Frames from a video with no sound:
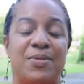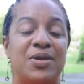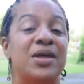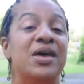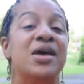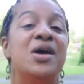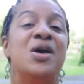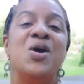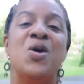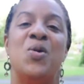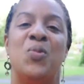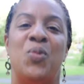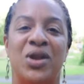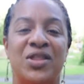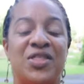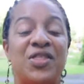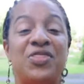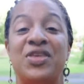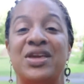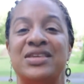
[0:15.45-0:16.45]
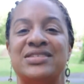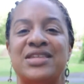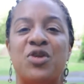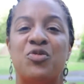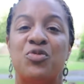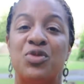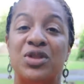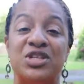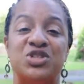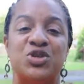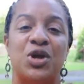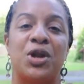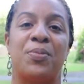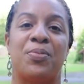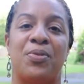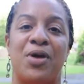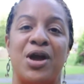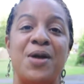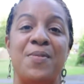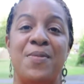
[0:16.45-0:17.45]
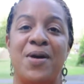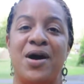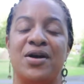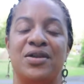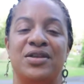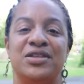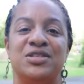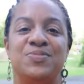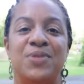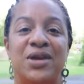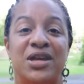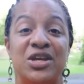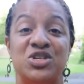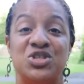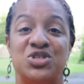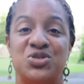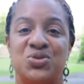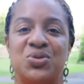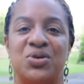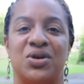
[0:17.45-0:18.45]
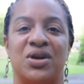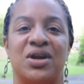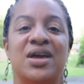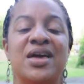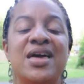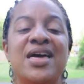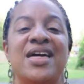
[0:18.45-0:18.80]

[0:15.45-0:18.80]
And one of the things I really try to pray about is making sure